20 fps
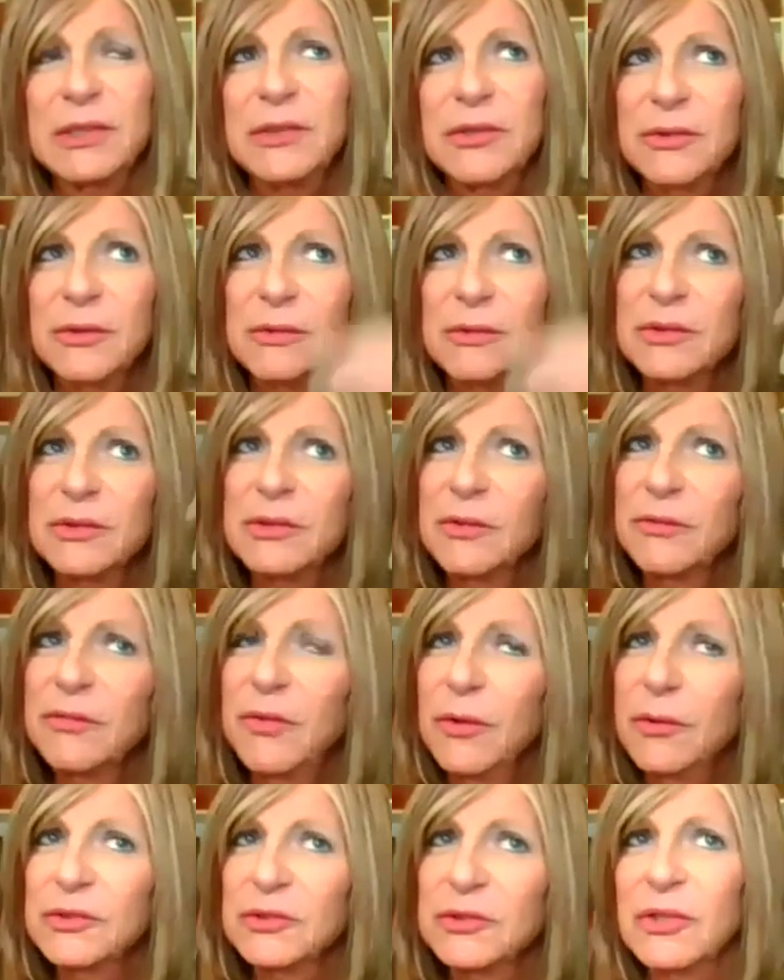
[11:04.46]
too, to
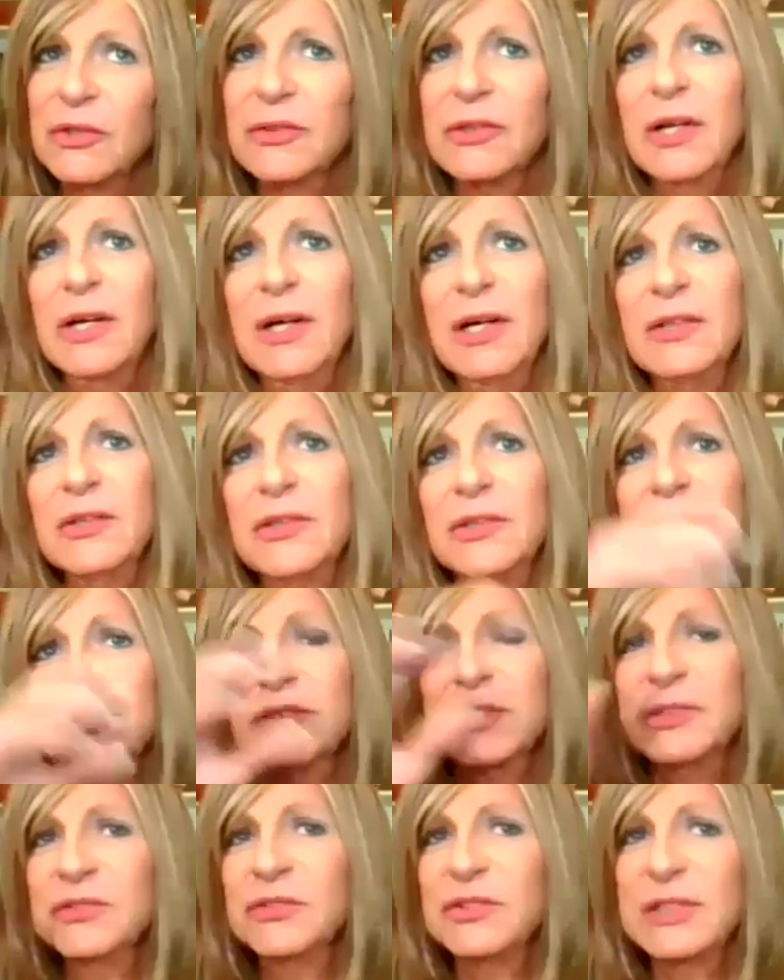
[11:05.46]
focus on
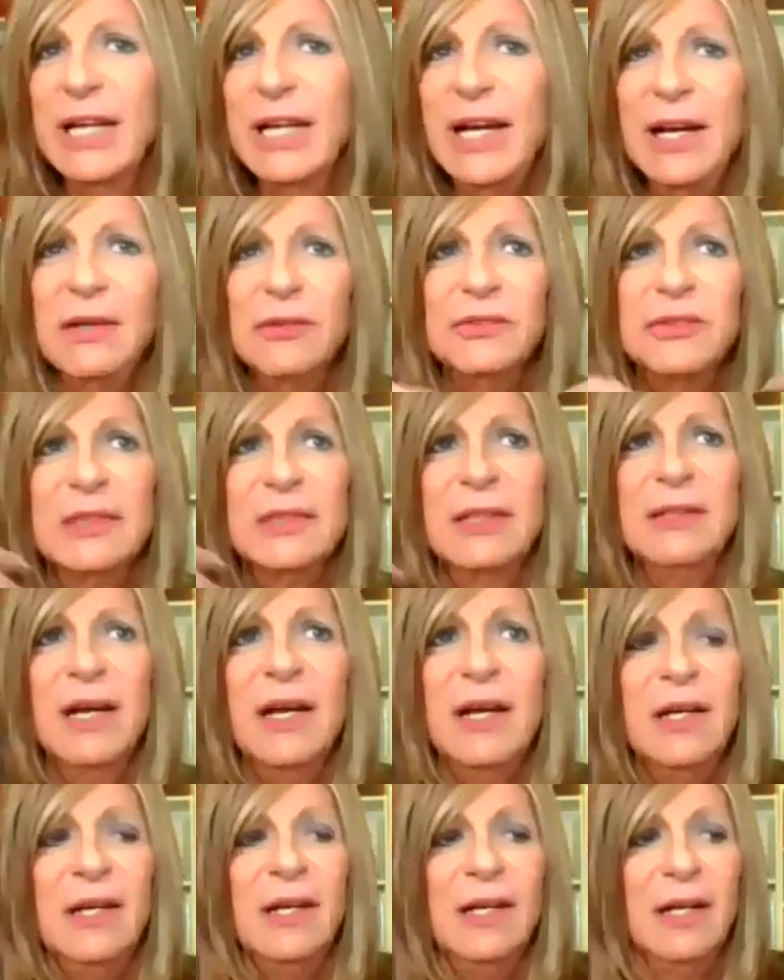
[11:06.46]
colors and sounds and
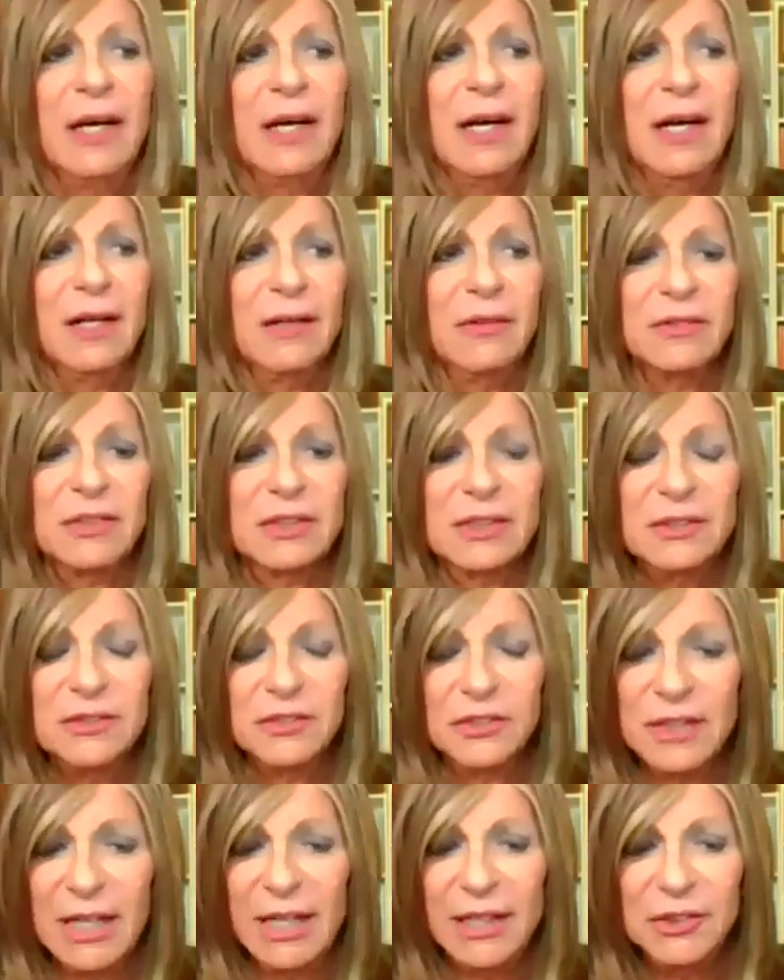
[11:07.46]

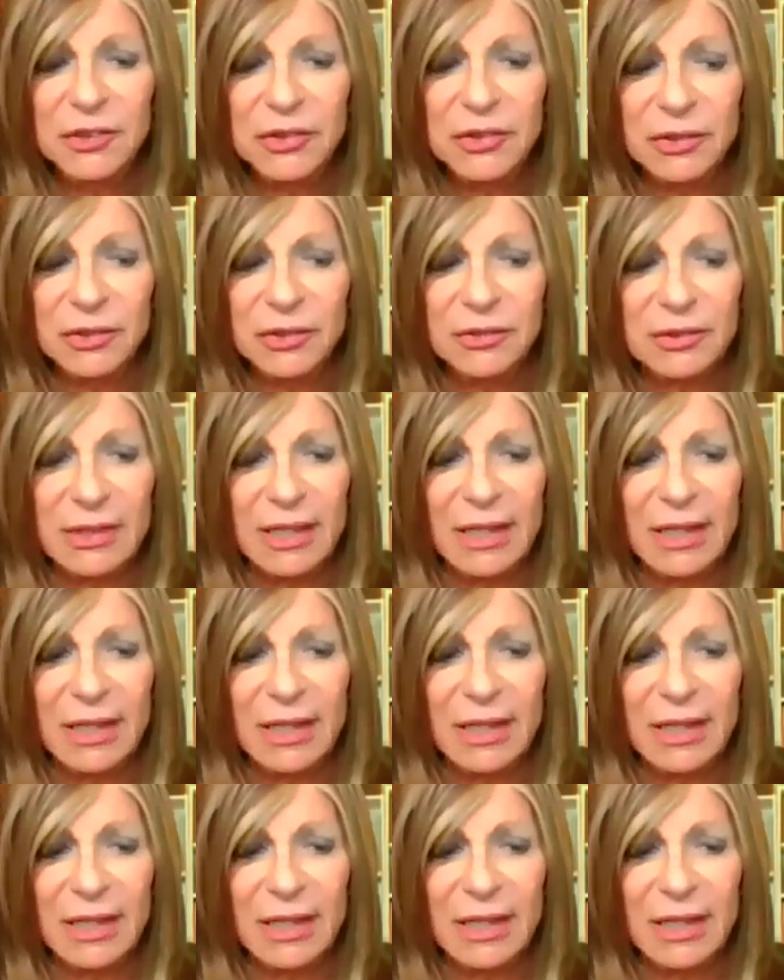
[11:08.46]
sensations.